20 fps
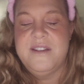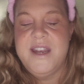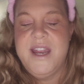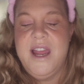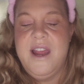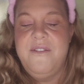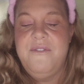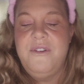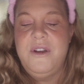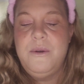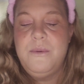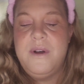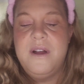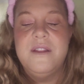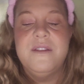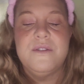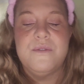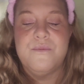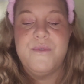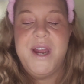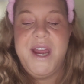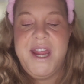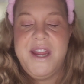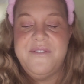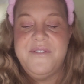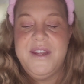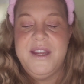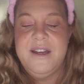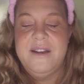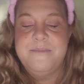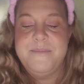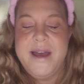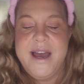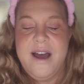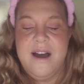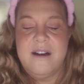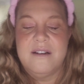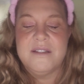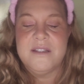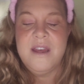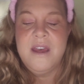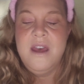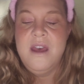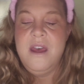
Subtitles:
and everyone's raving about